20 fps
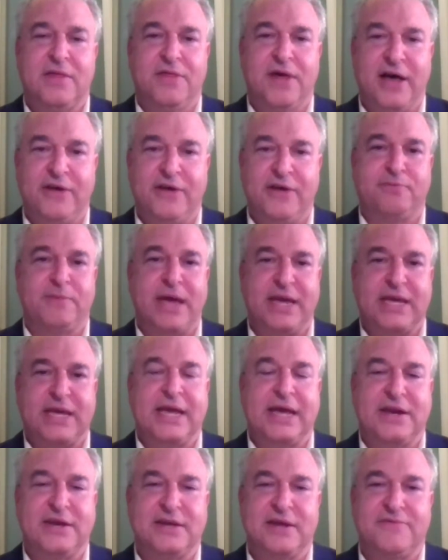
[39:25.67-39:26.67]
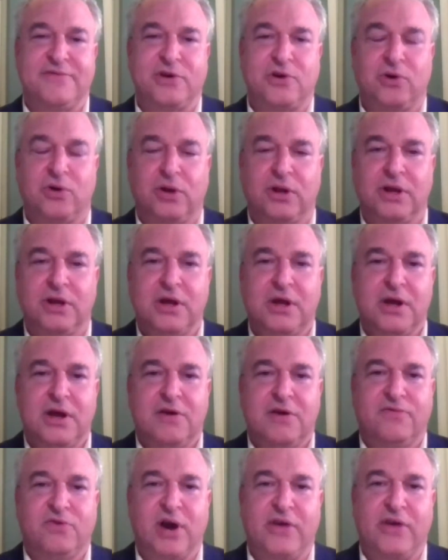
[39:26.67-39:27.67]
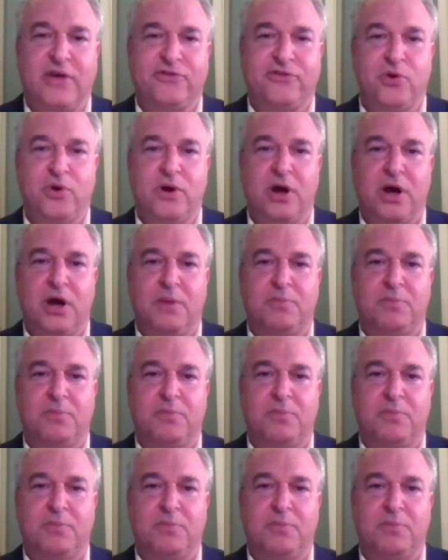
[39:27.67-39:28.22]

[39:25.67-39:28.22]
thus making it difficult for us to